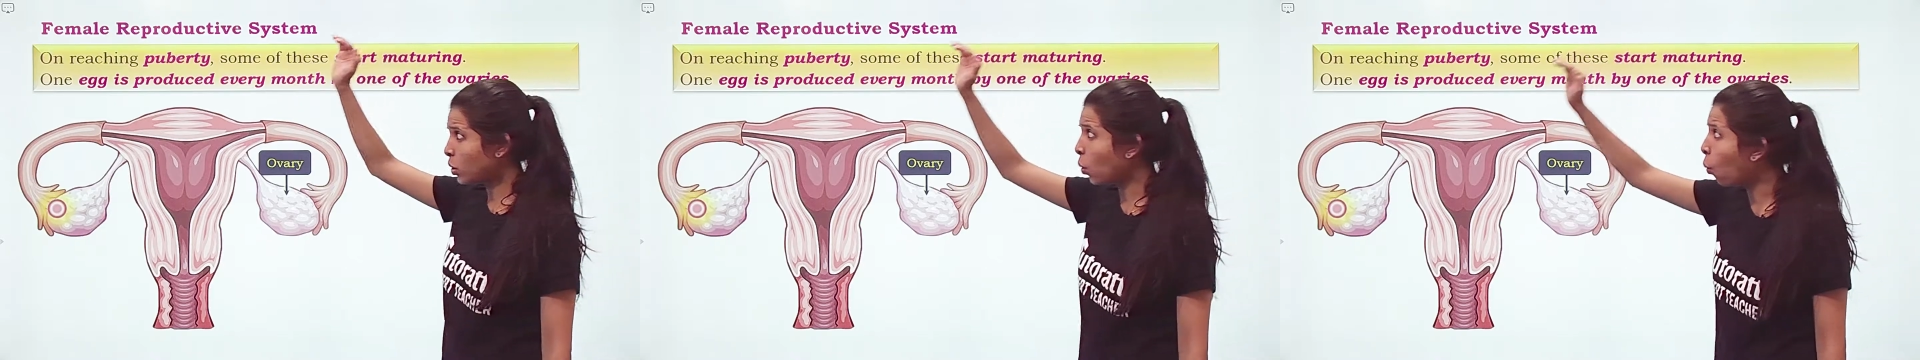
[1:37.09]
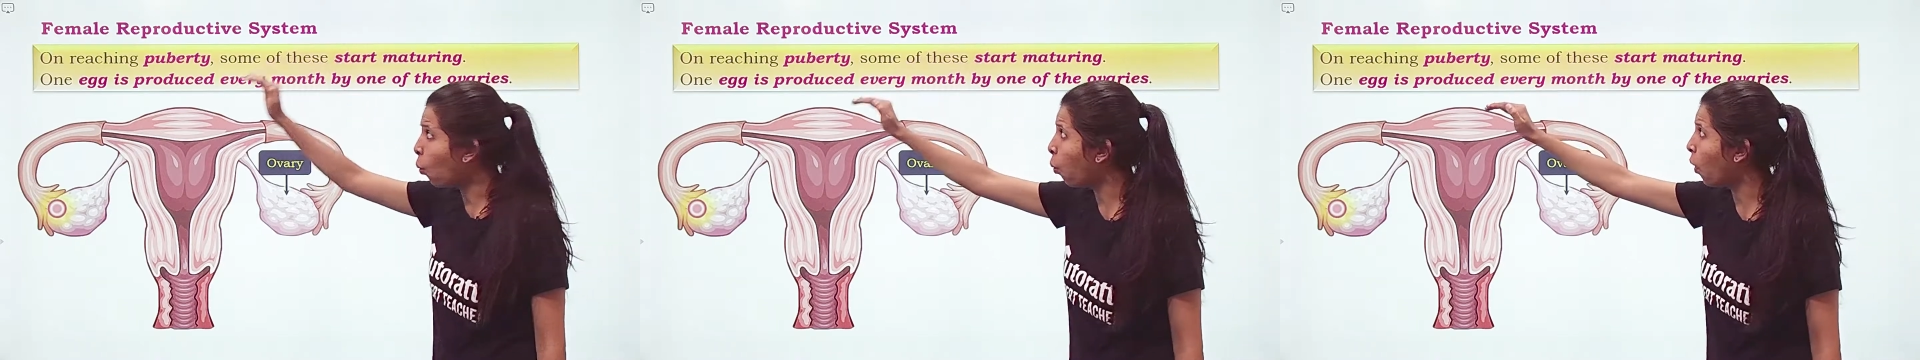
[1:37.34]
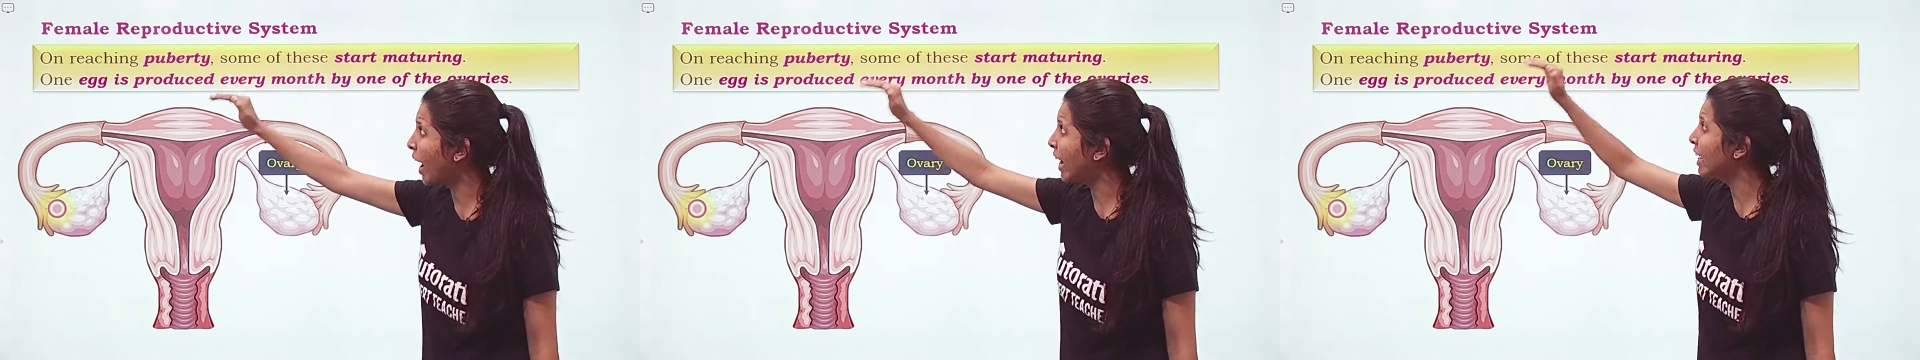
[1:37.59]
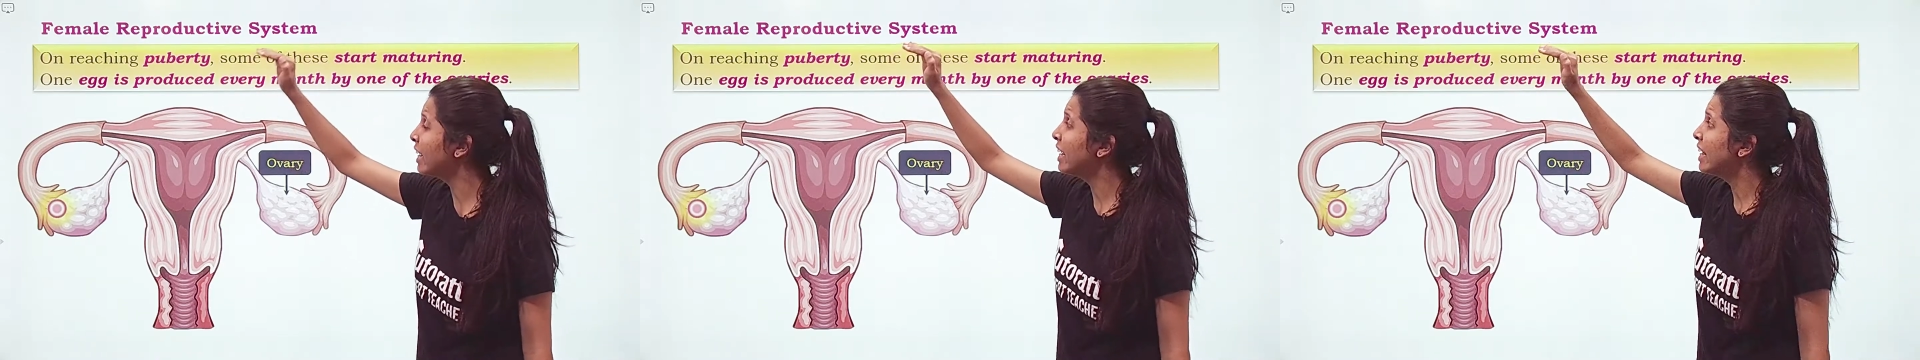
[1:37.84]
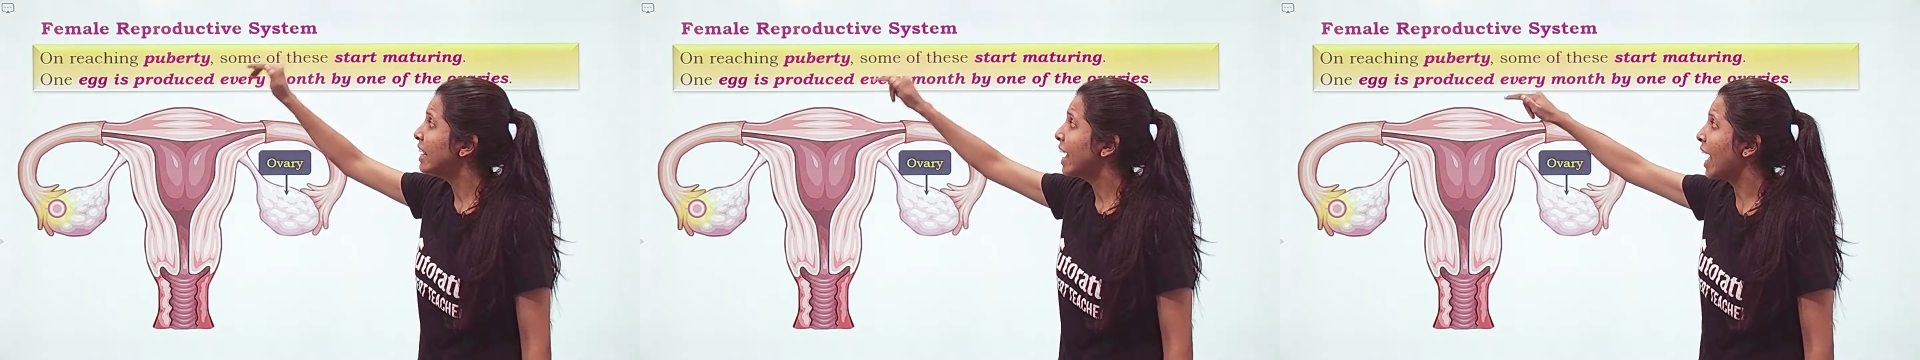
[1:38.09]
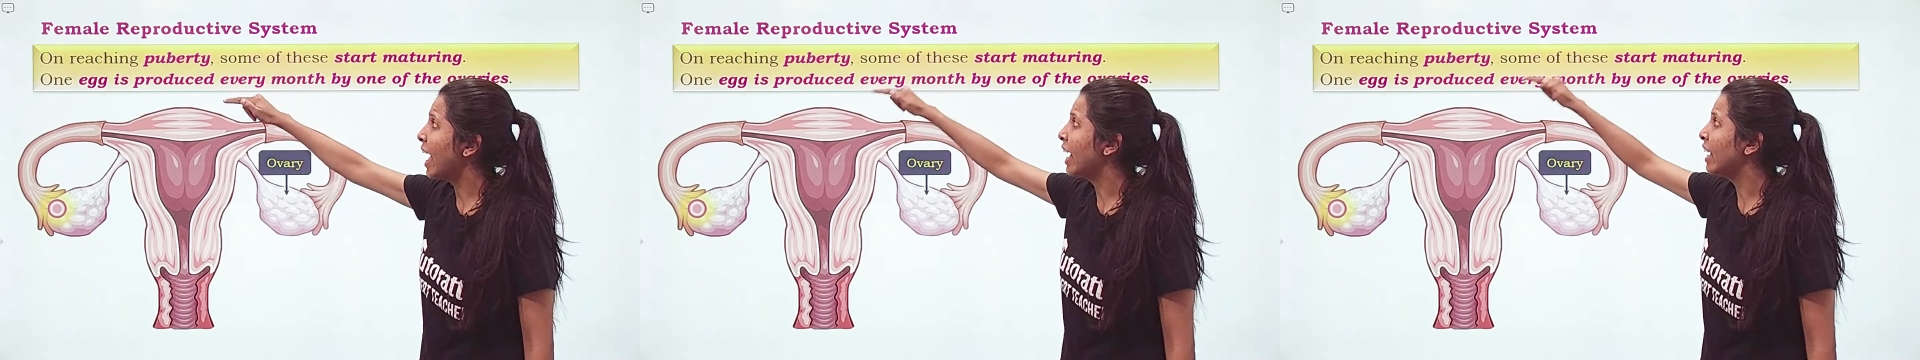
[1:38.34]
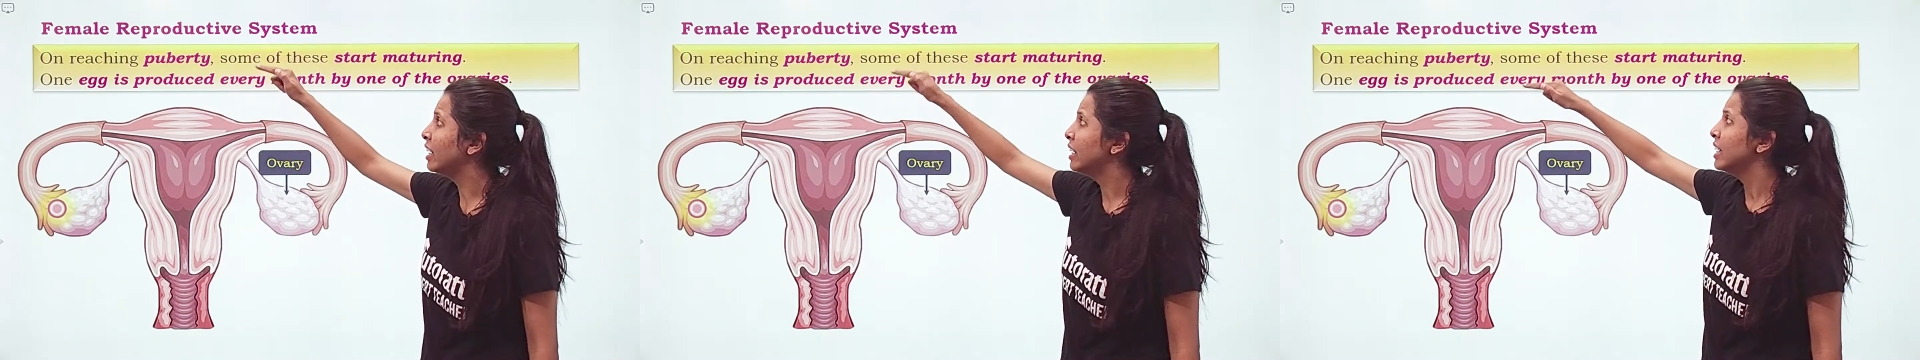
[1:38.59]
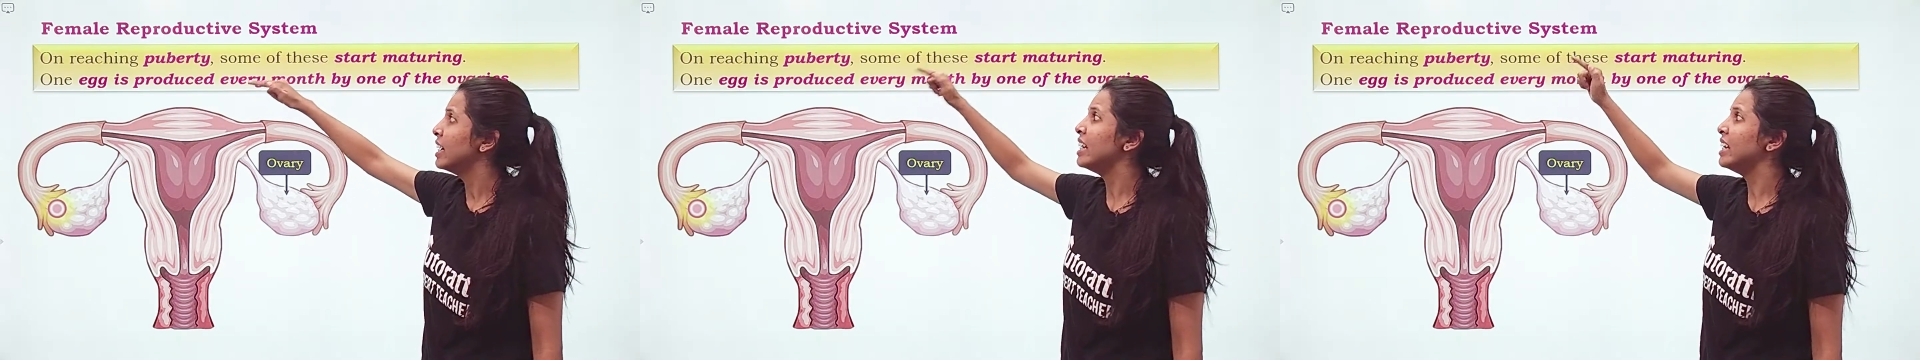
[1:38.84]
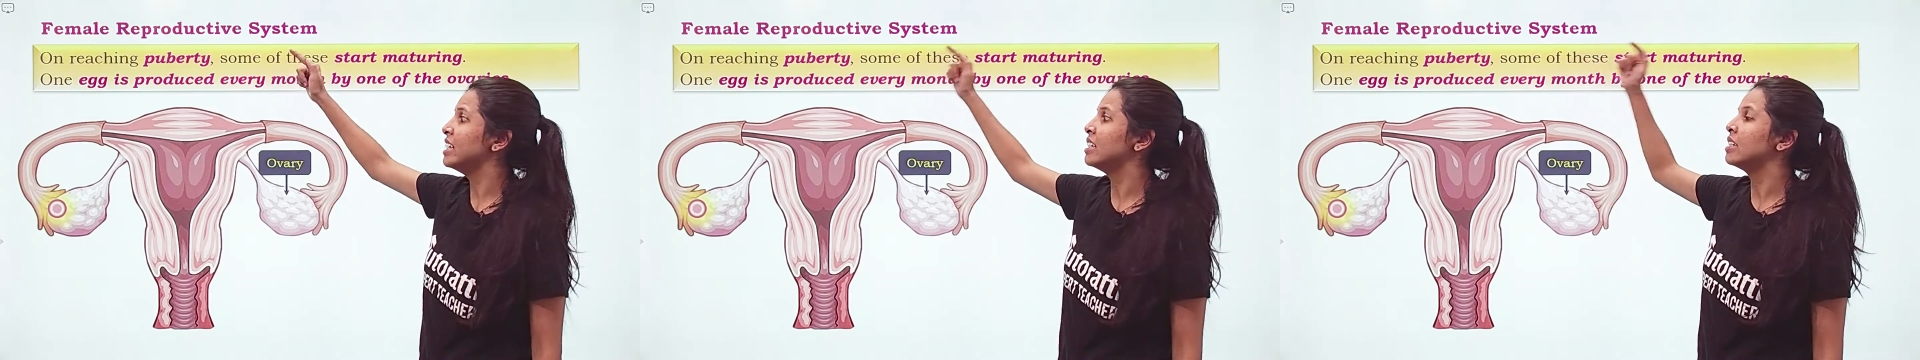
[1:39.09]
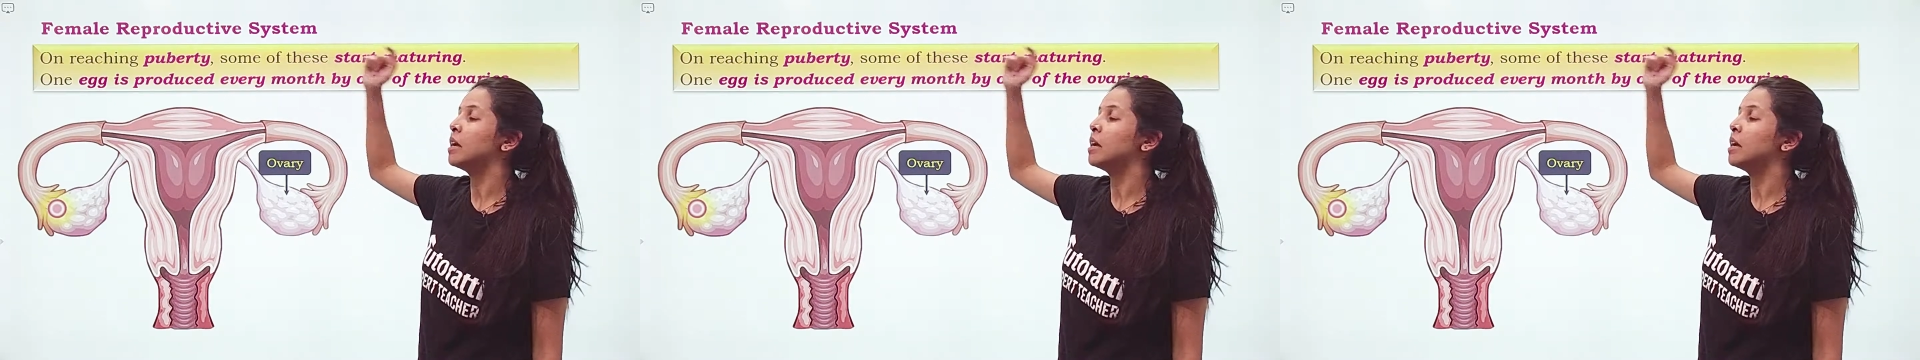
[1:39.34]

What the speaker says: One egg is